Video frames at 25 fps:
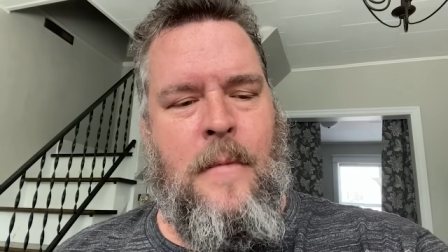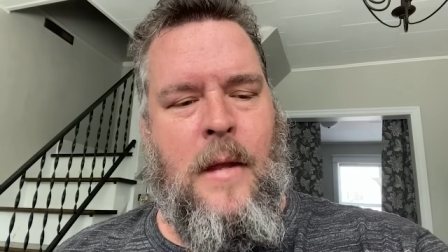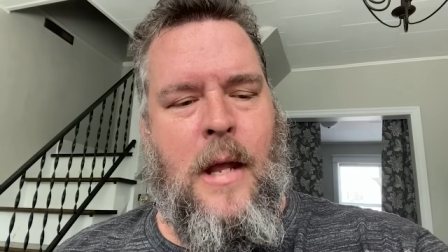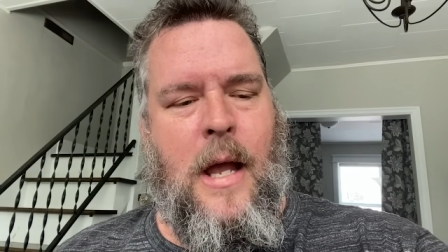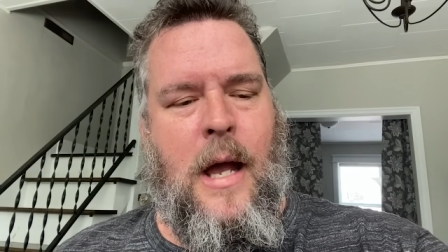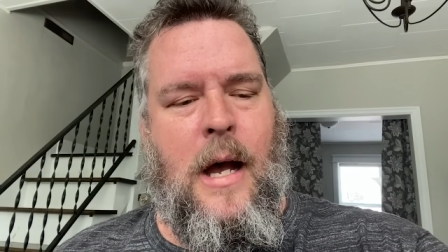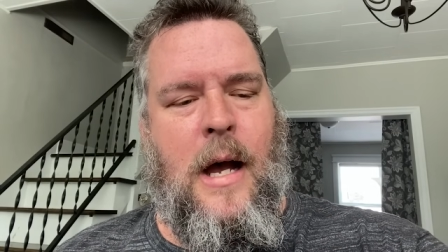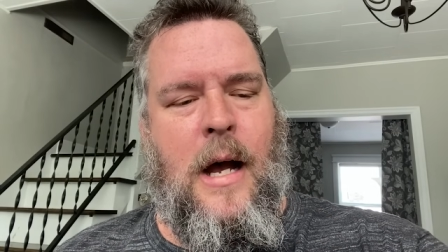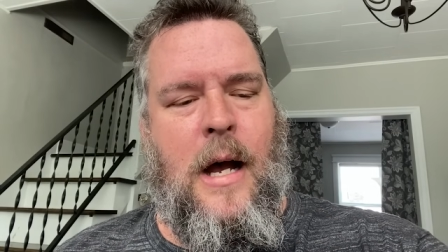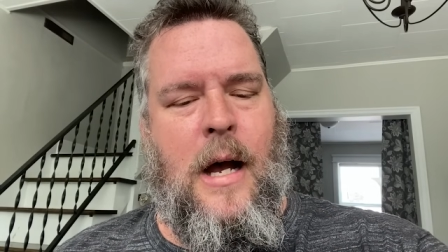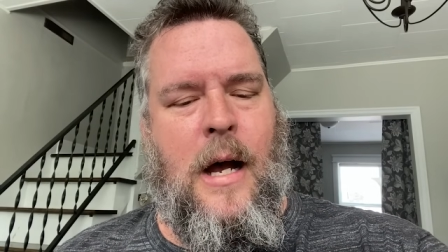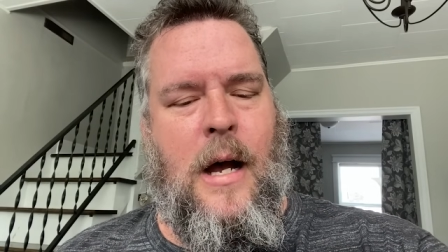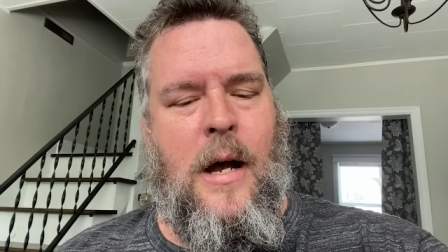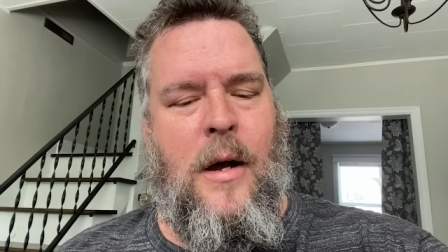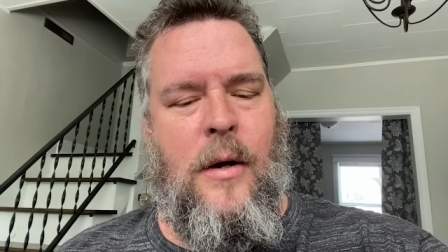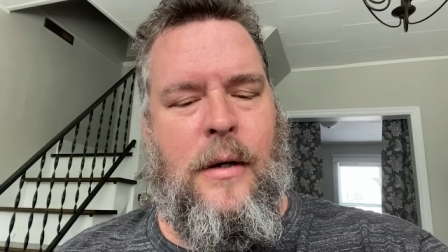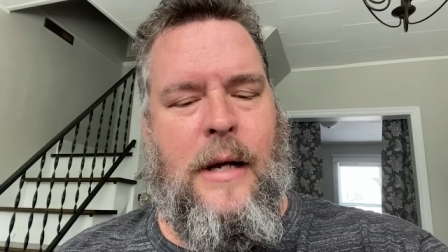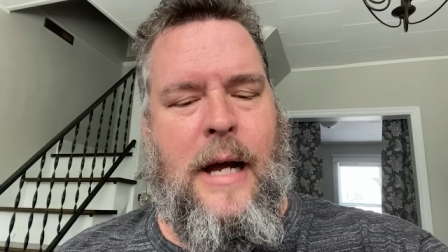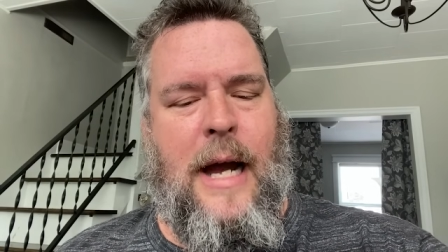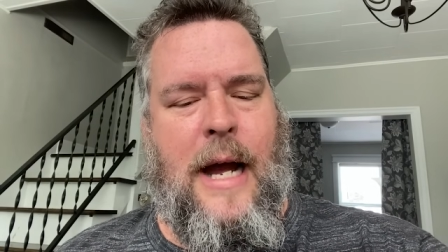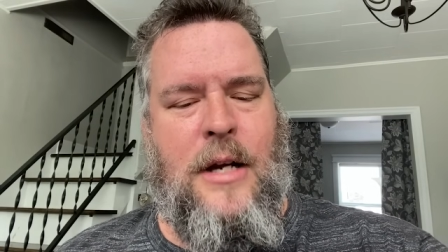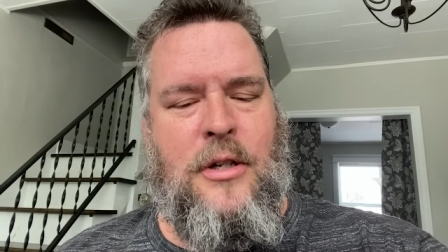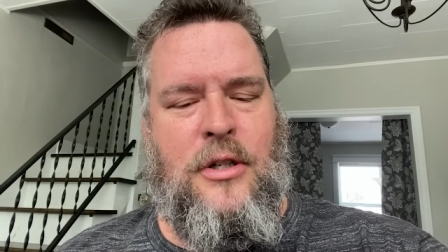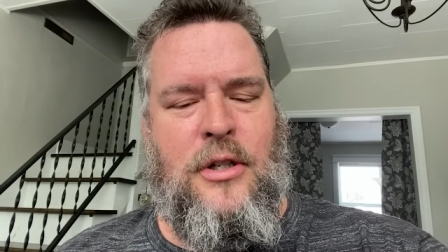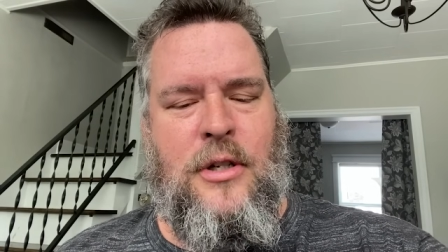Oh
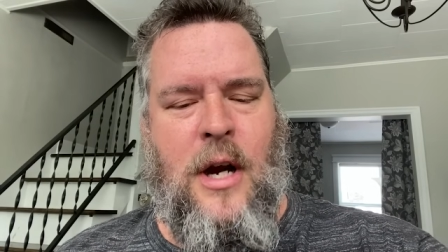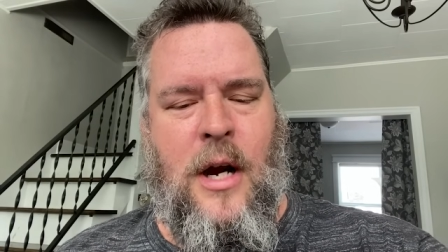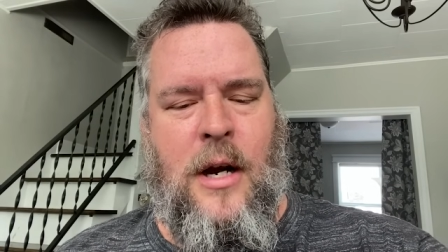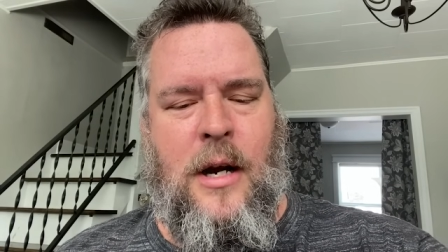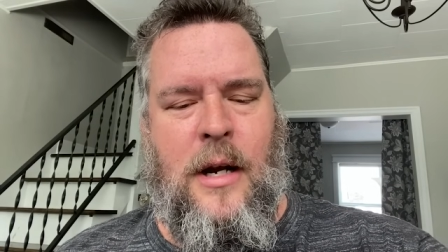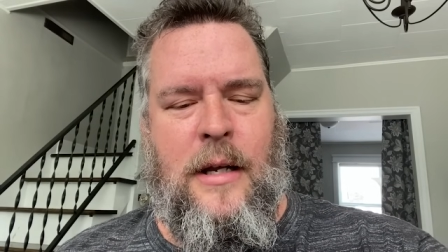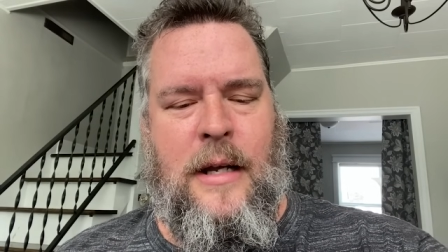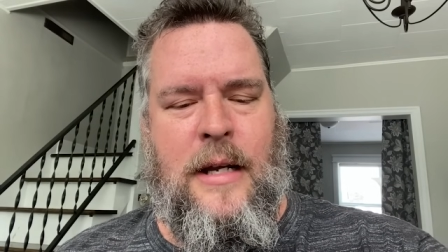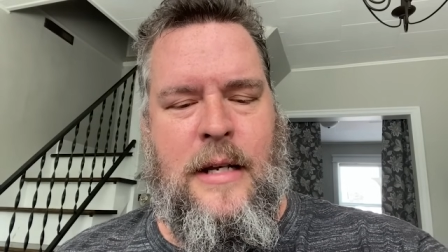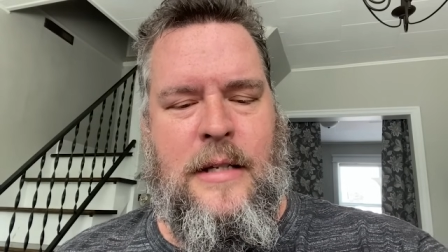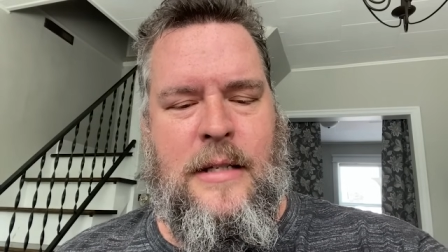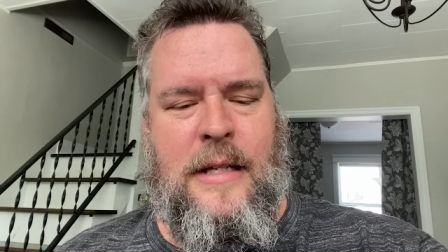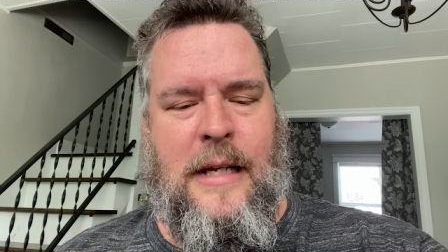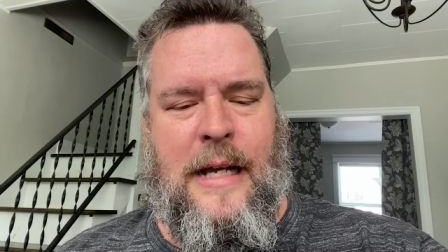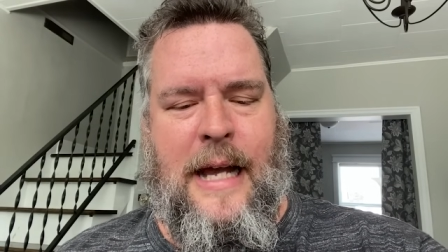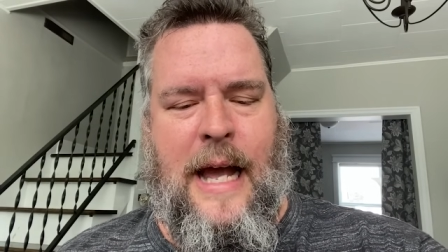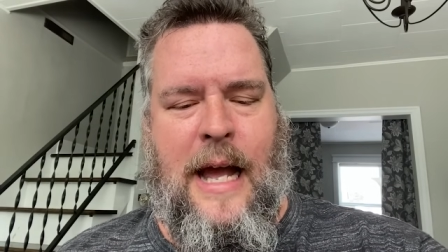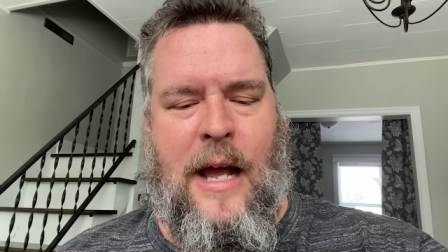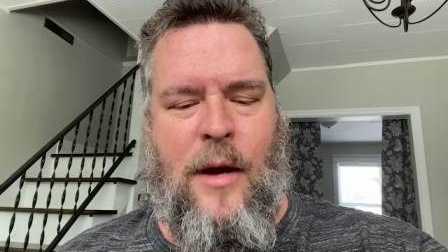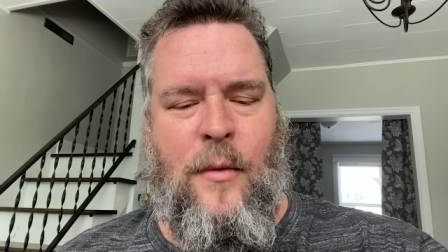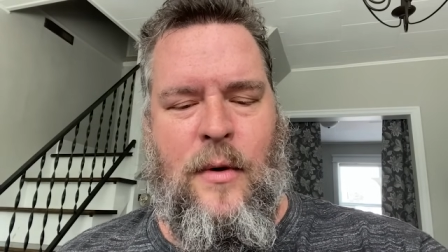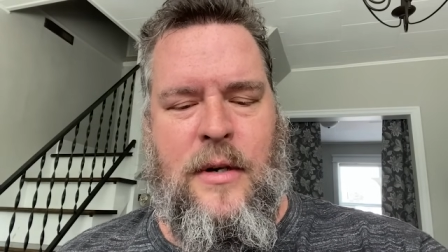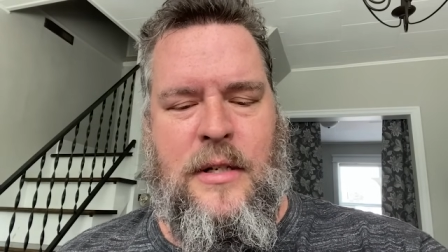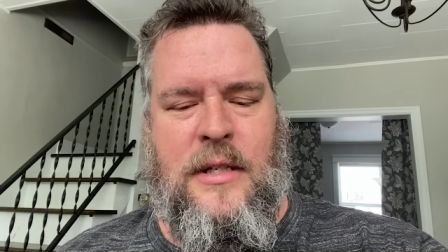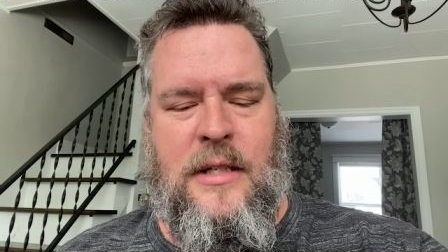gosh darn it, he's the
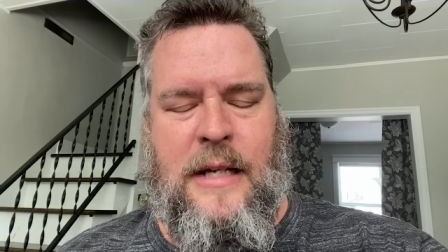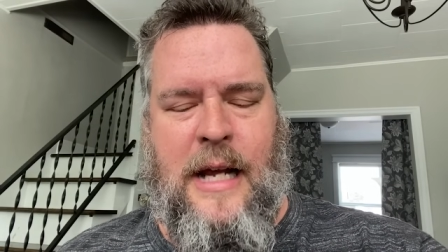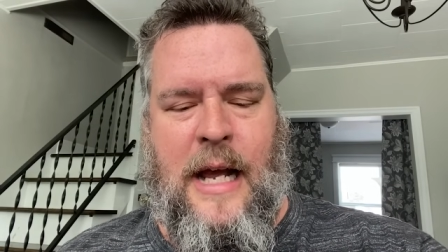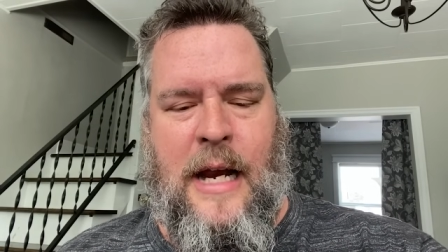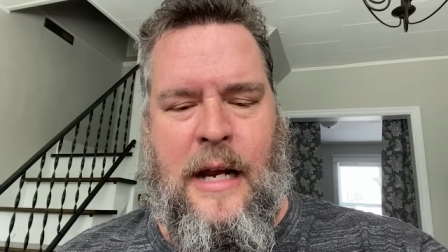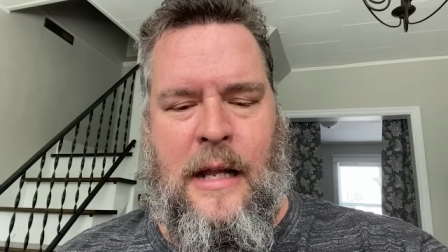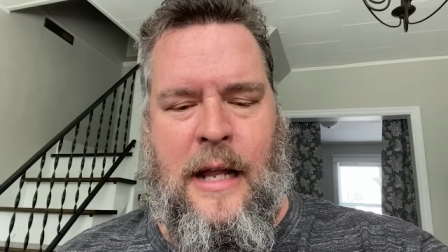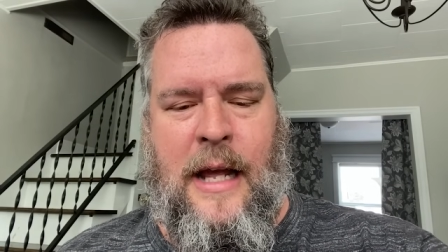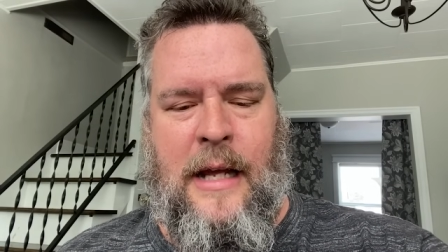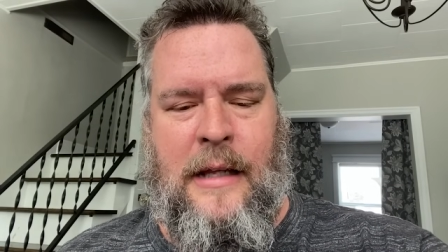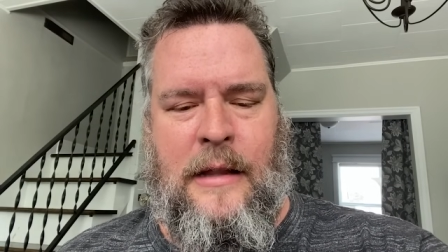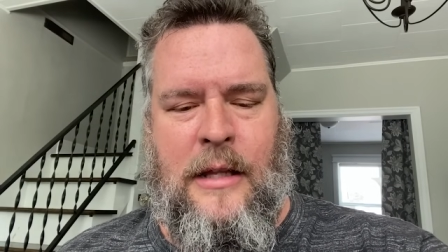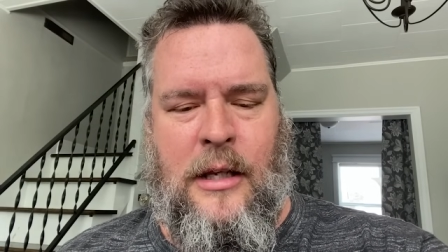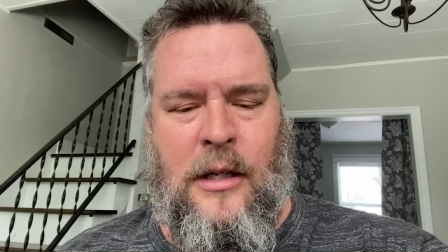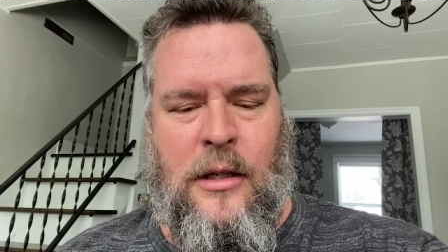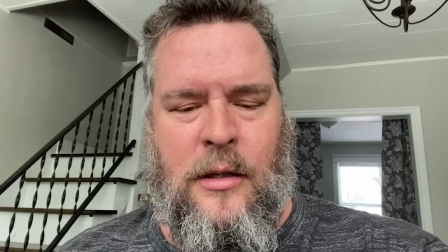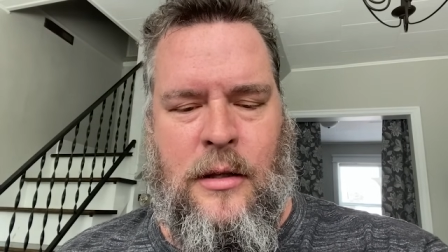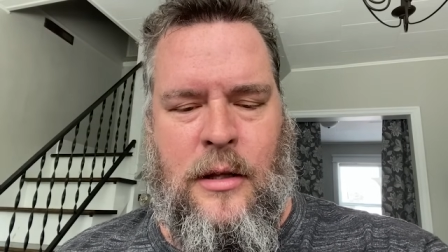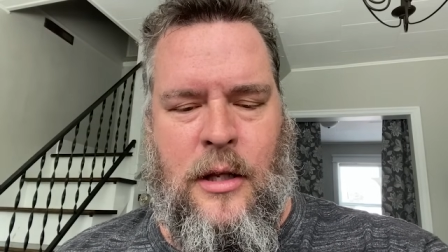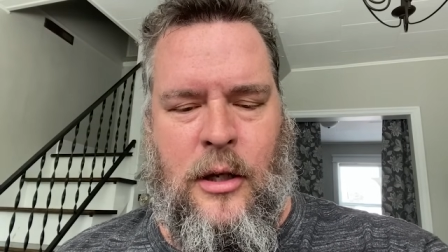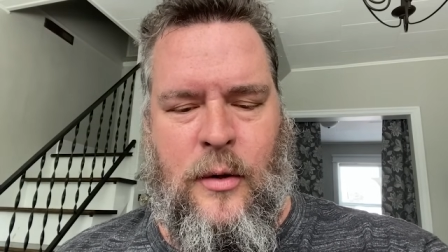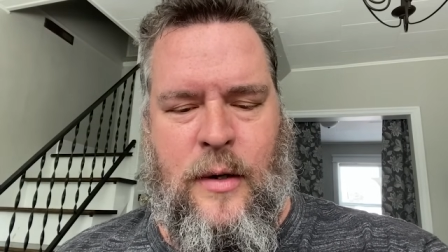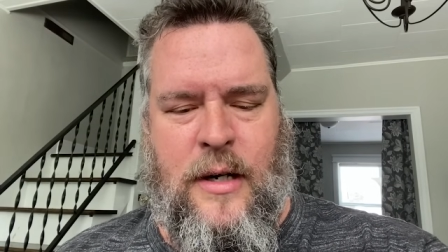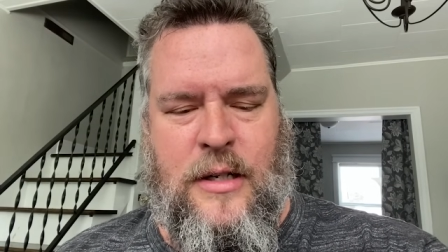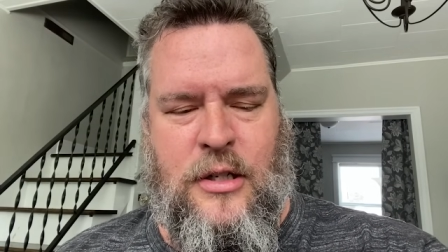guy which kind of like the,
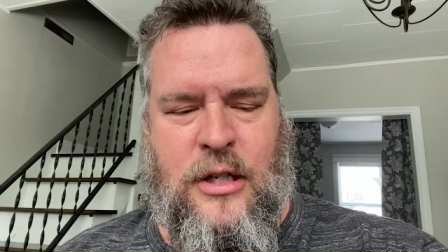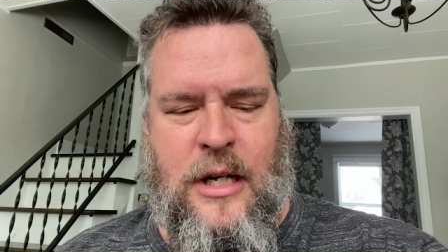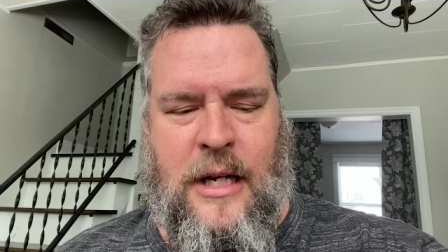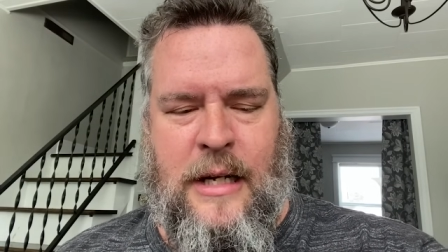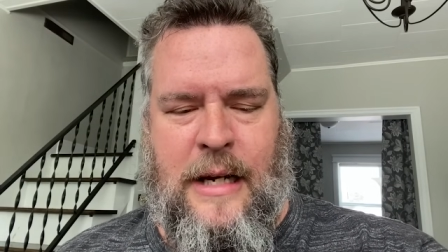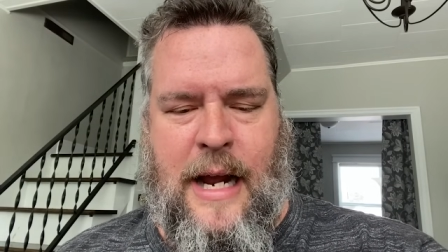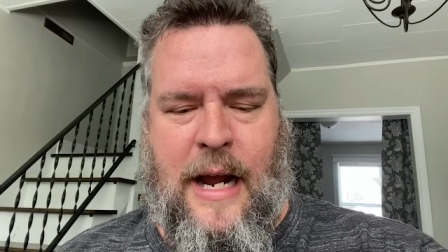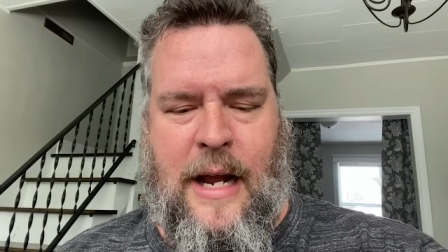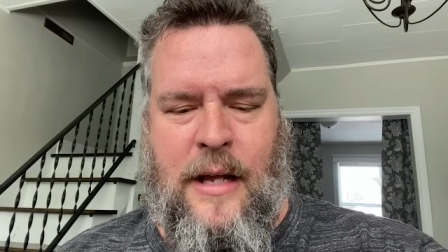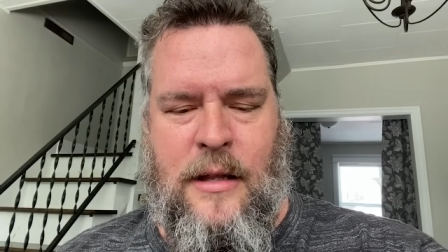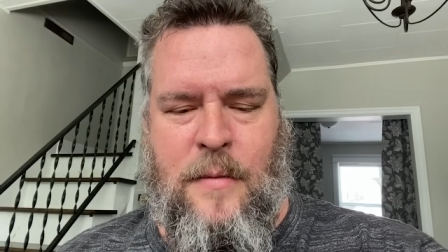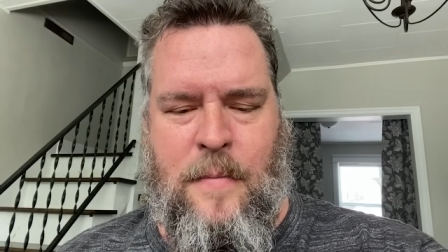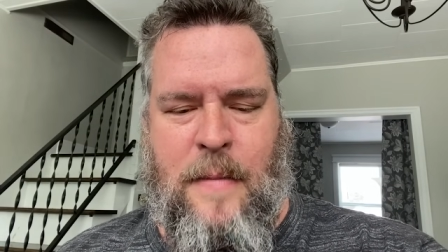the Christian guy, the